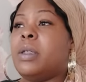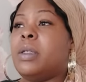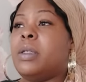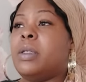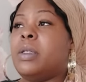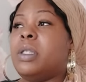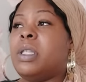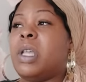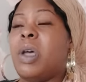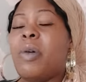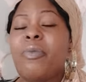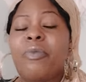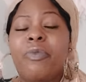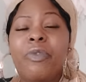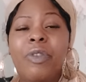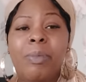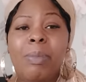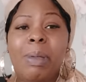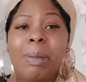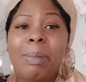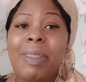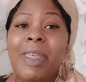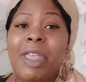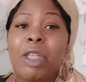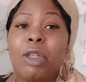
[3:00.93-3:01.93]
Something
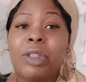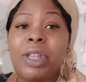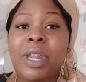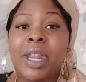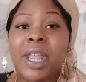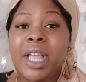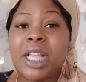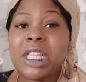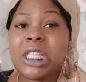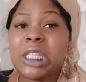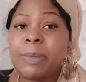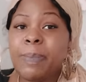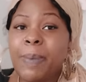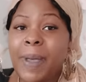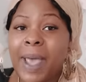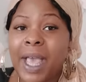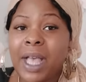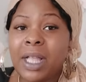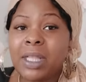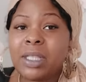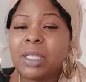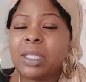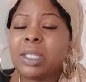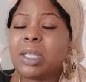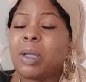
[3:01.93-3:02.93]
maybe that you didn't
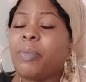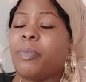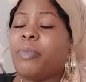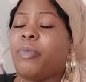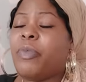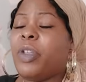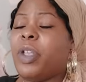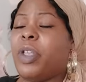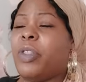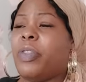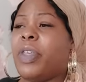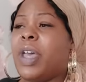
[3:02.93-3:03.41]
expect, something